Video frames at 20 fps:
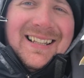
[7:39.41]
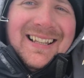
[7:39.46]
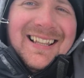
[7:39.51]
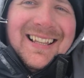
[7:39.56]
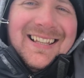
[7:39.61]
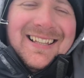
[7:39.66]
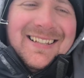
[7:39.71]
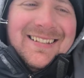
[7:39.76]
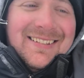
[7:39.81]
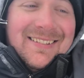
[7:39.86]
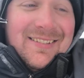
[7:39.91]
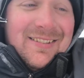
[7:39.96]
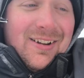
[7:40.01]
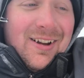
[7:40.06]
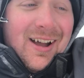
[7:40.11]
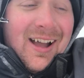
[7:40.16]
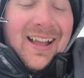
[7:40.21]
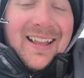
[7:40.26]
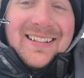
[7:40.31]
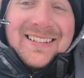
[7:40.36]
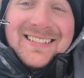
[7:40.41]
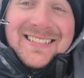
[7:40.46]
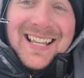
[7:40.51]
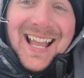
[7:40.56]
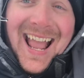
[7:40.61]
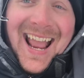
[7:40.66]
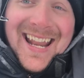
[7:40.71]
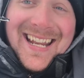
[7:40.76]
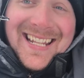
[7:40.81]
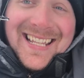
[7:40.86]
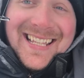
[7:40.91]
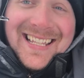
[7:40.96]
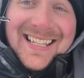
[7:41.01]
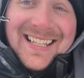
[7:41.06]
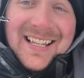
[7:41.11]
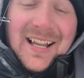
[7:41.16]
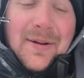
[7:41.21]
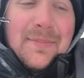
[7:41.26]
He's not tiny.